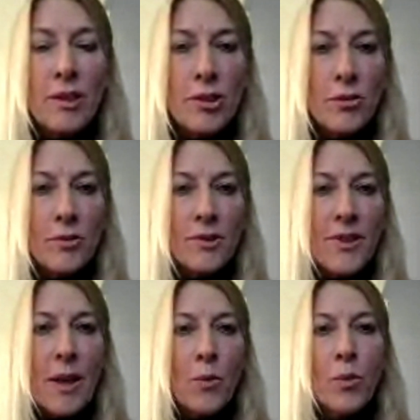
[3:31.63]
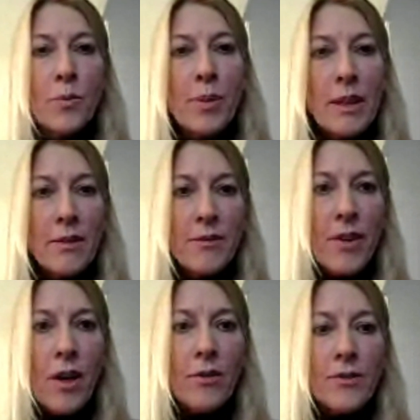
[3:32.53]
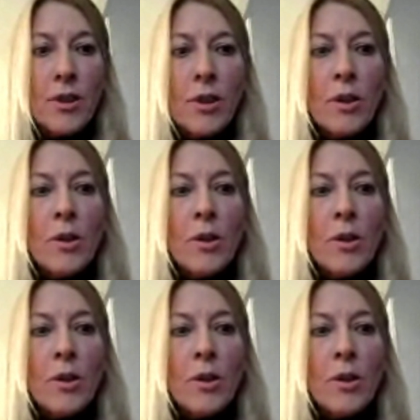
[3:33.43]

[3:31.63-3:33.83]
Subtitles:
issues that would be involved.